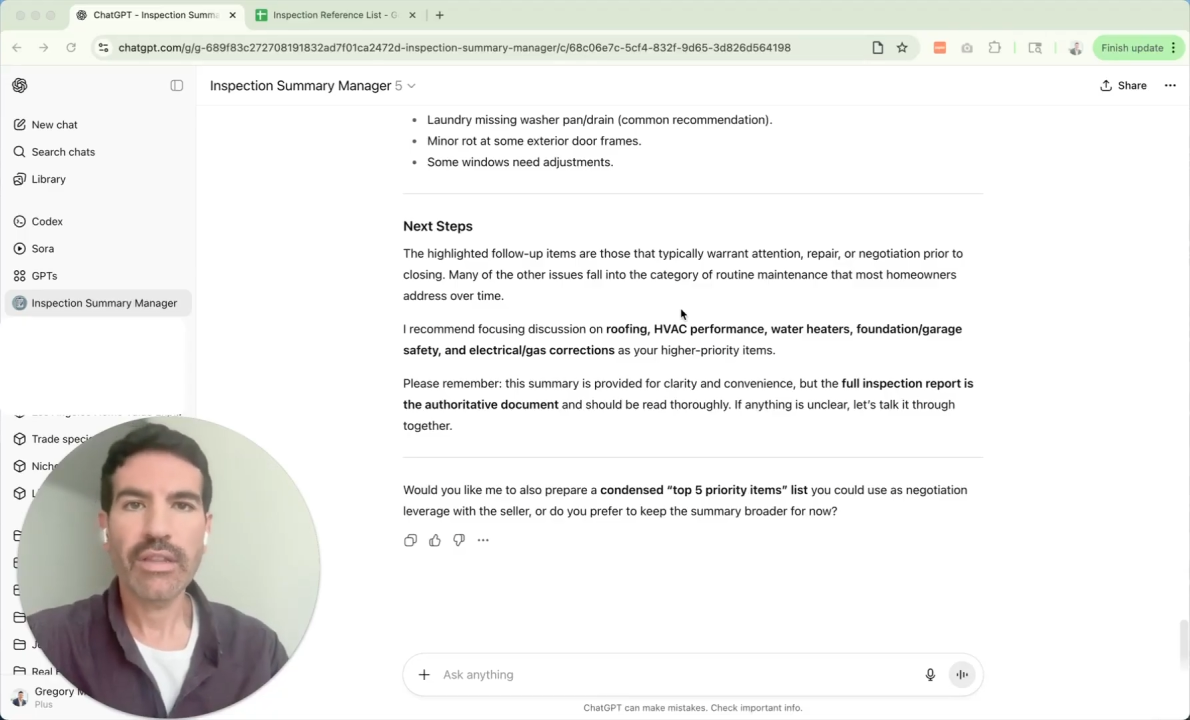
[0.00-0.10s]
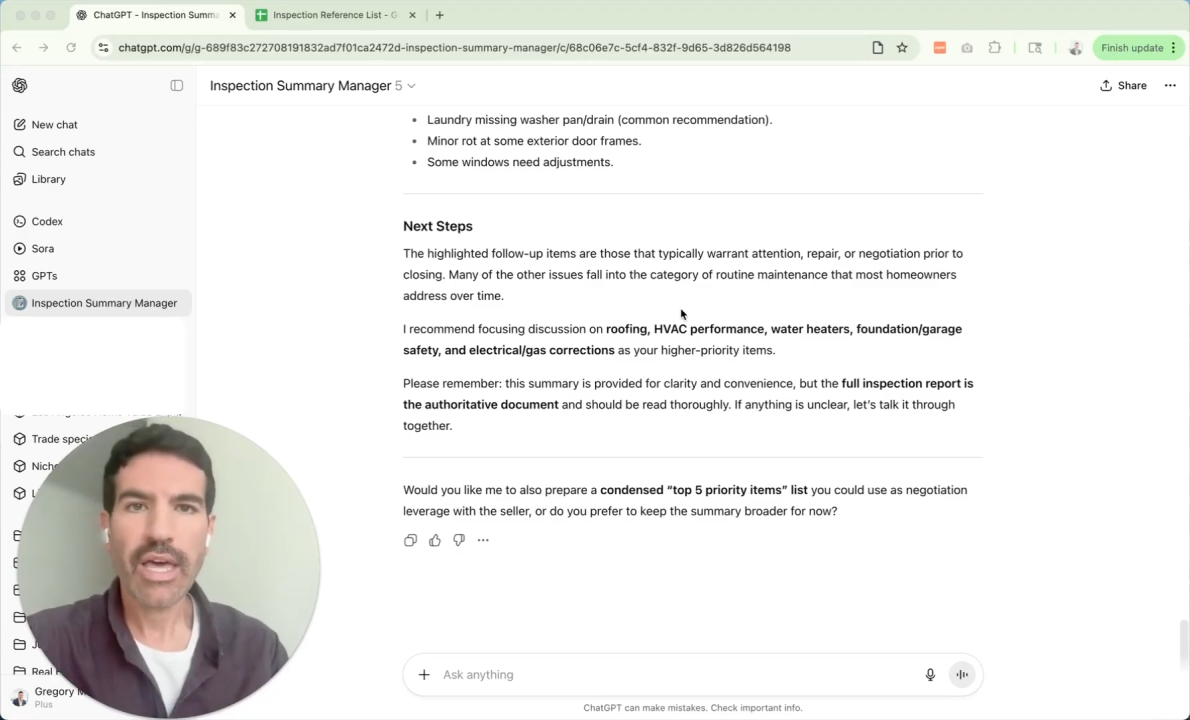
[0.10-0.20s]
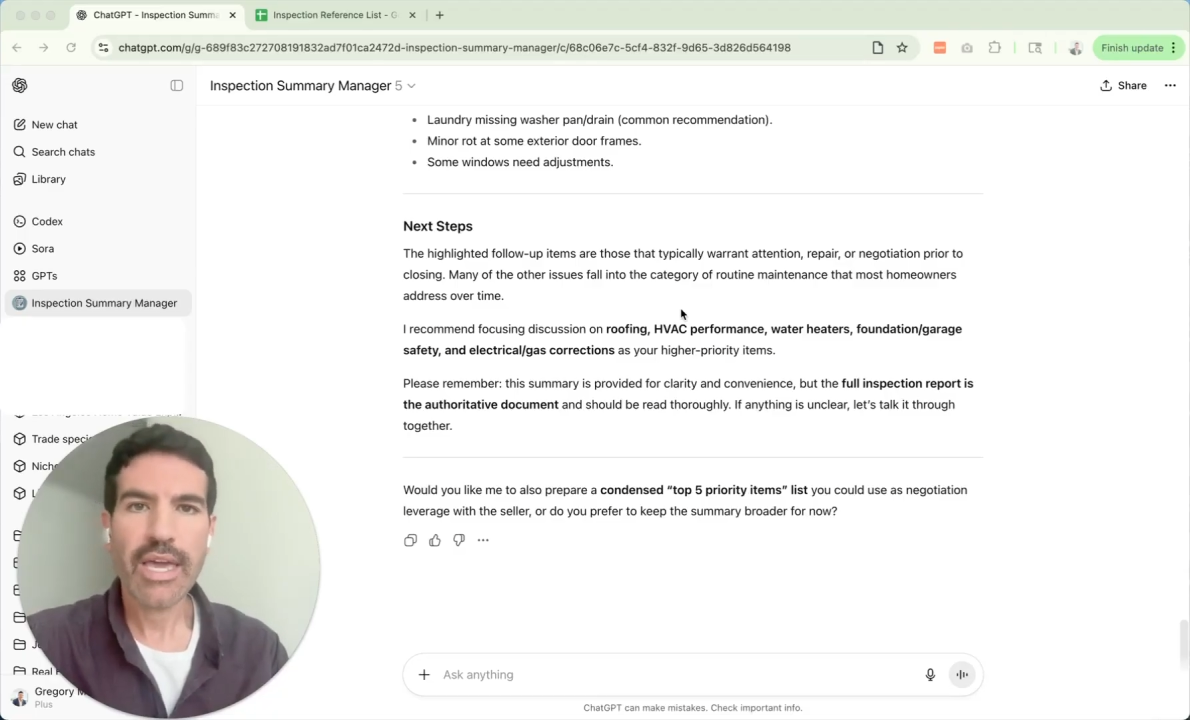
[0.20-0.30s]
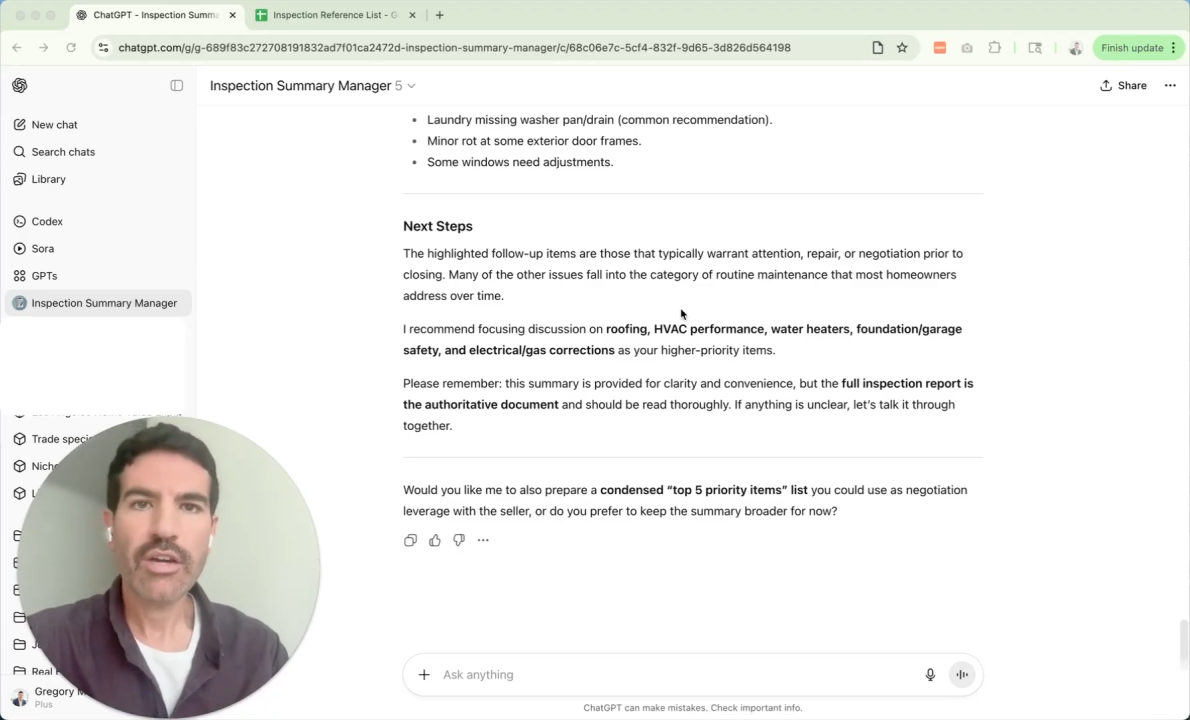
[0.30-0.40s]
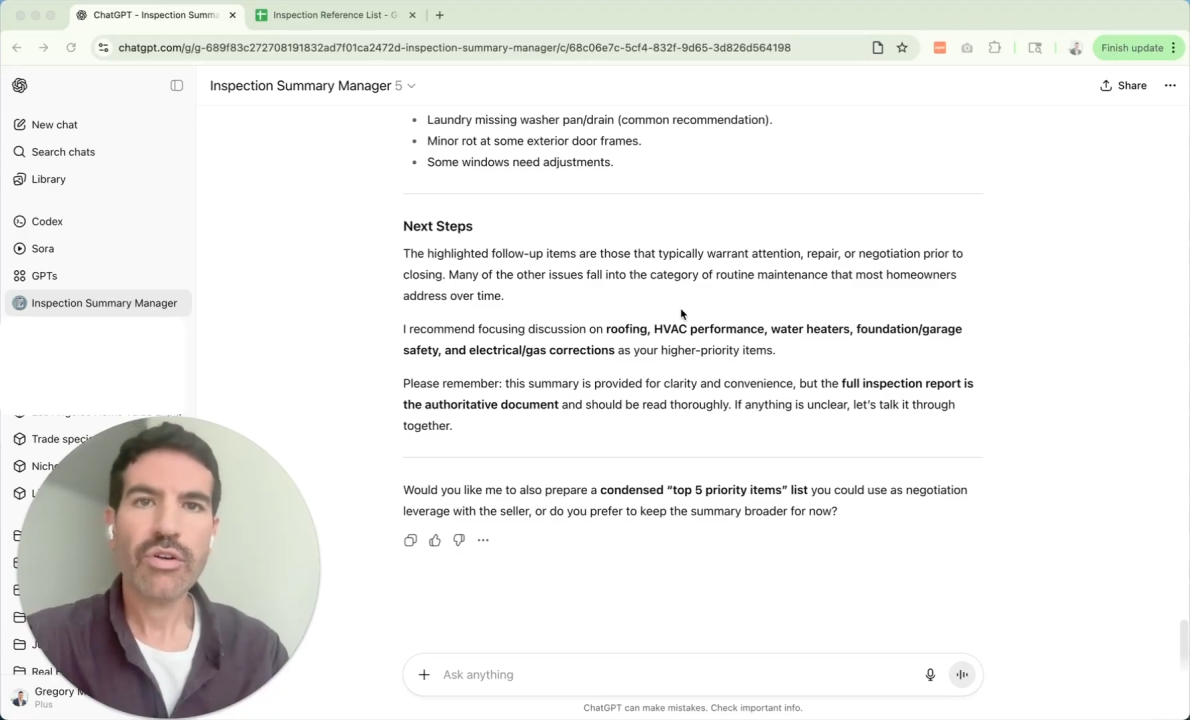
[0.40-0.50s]

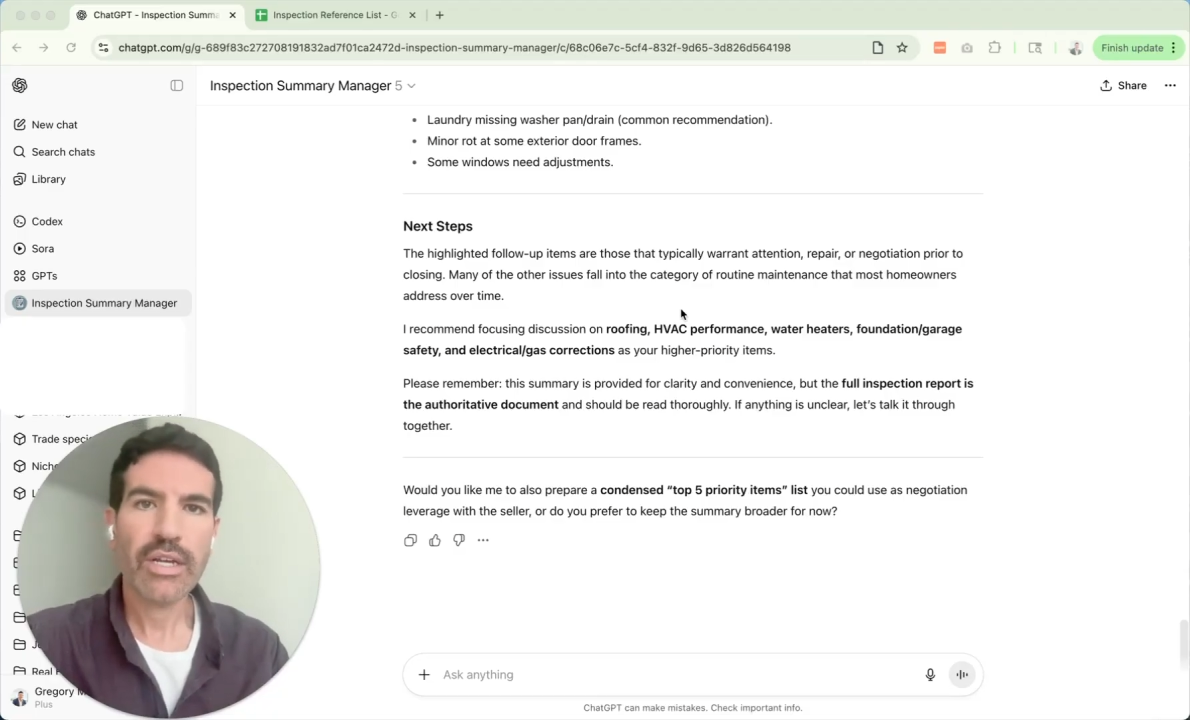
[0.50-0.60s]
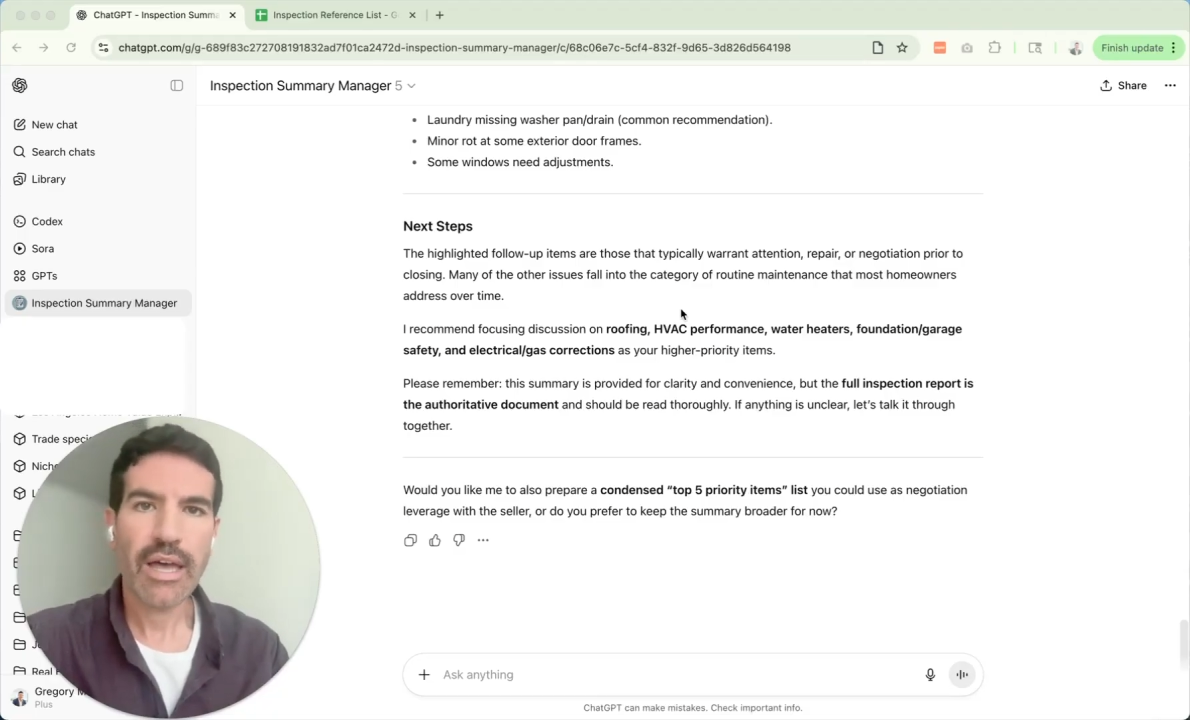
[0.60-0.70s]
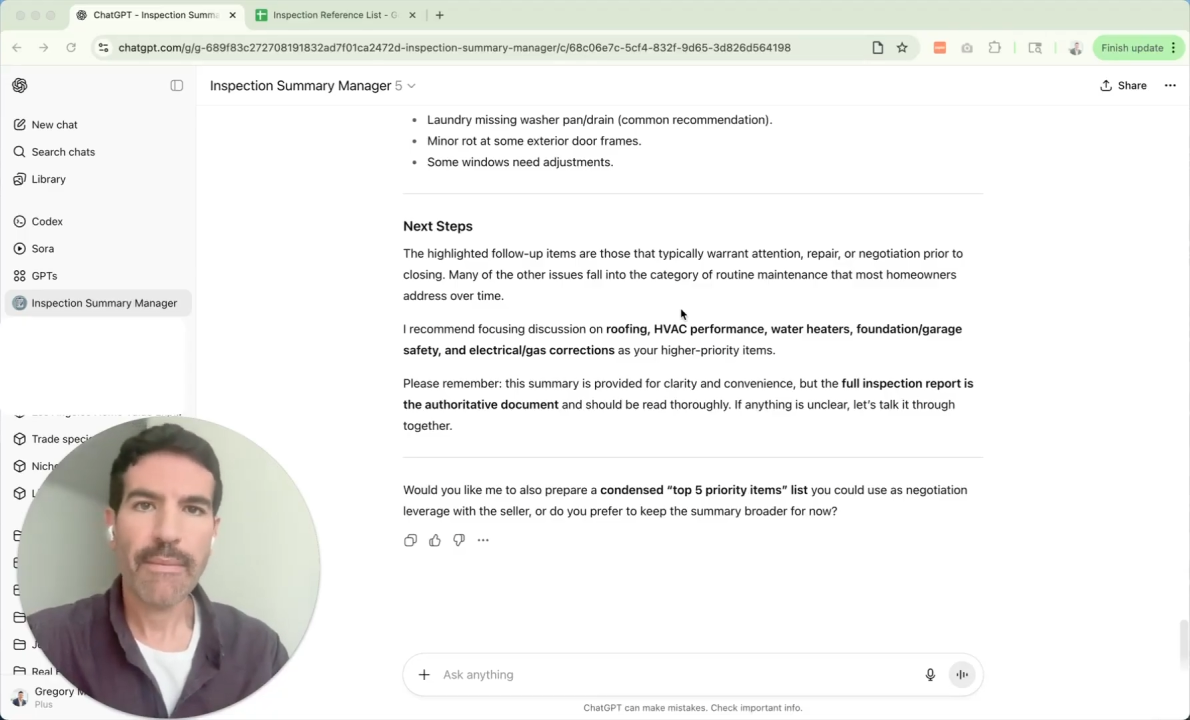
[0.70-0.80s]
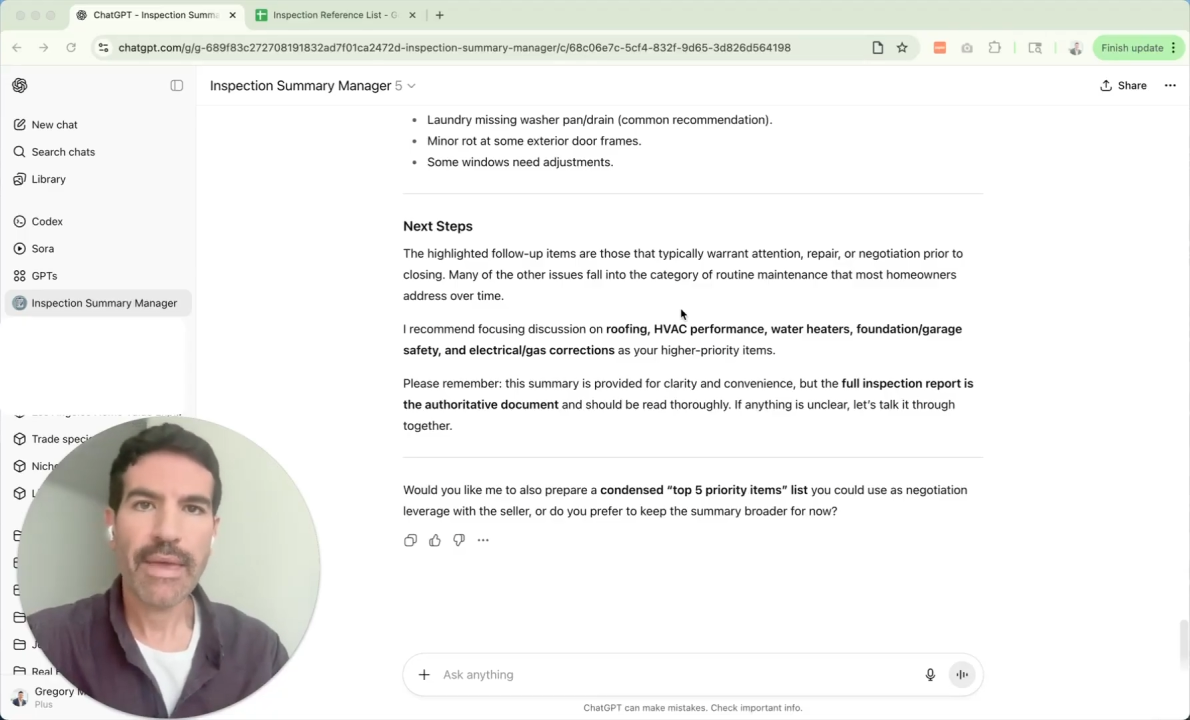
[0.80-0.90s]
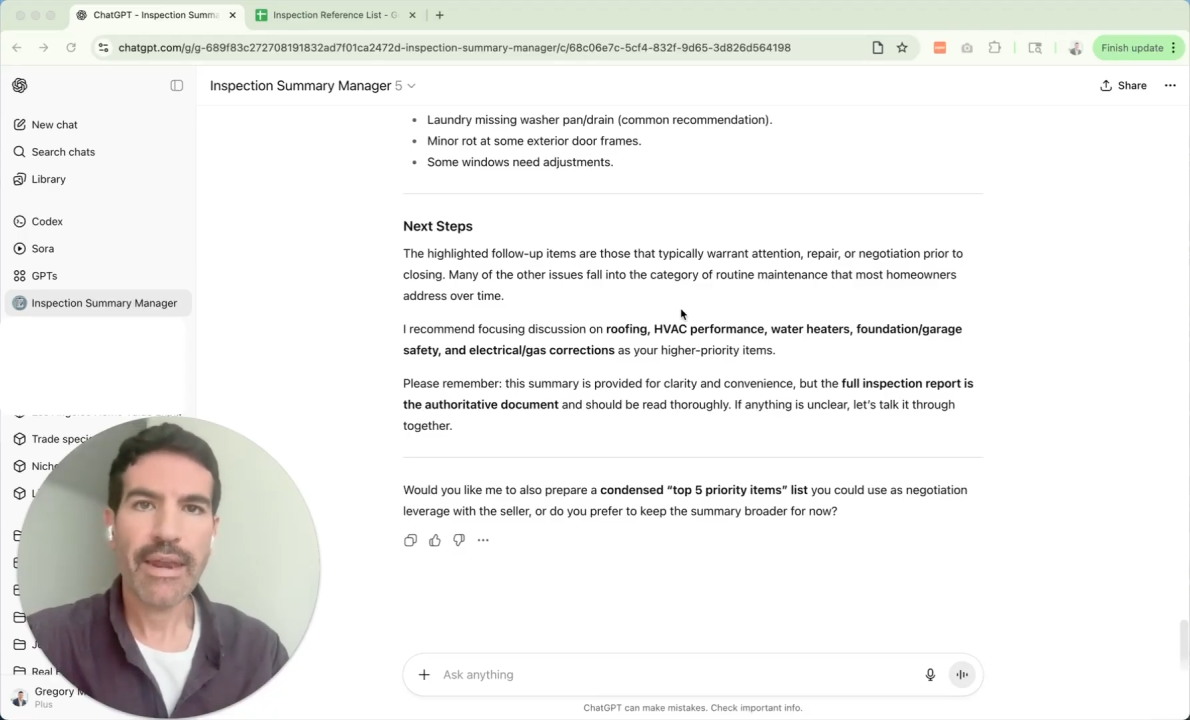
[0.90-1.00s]
like or a
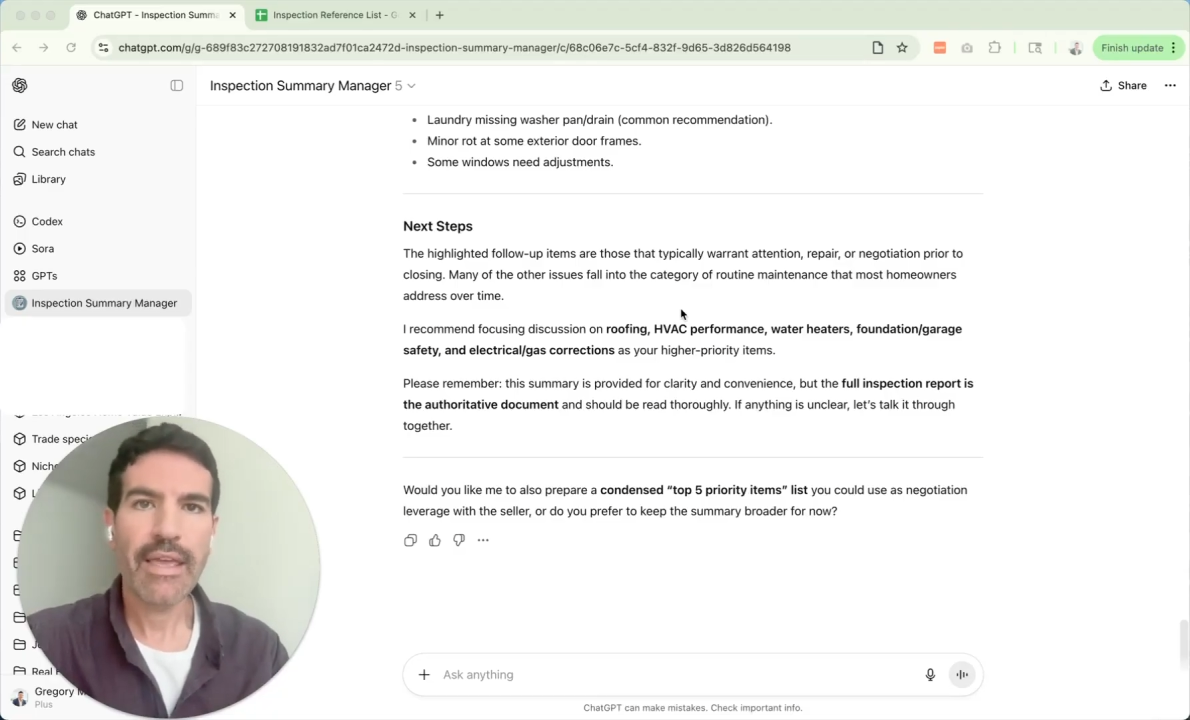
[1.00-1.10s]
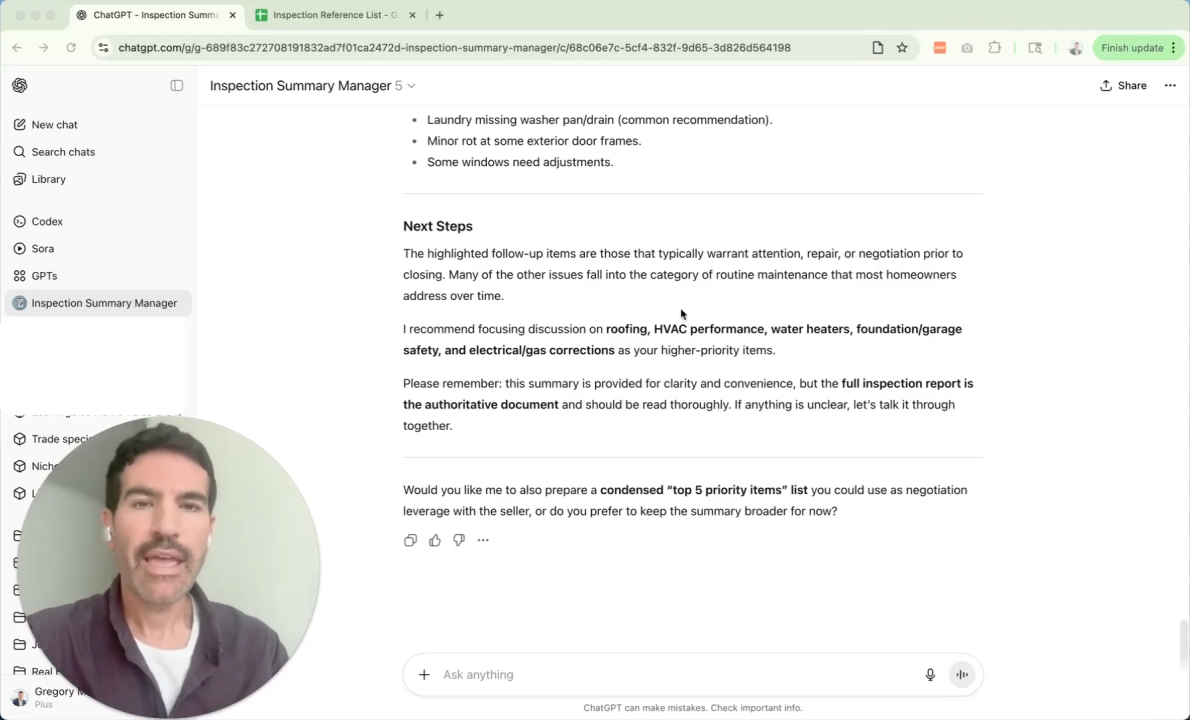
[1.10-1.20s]
comment,